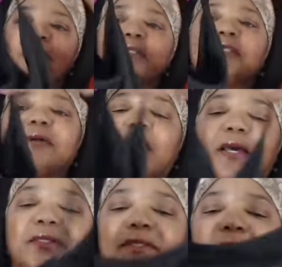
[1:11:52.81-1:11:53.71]
So
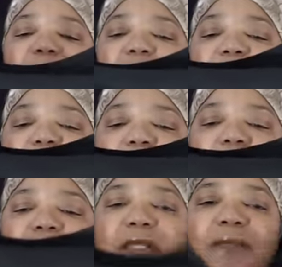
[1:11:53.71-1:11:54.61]
I saw these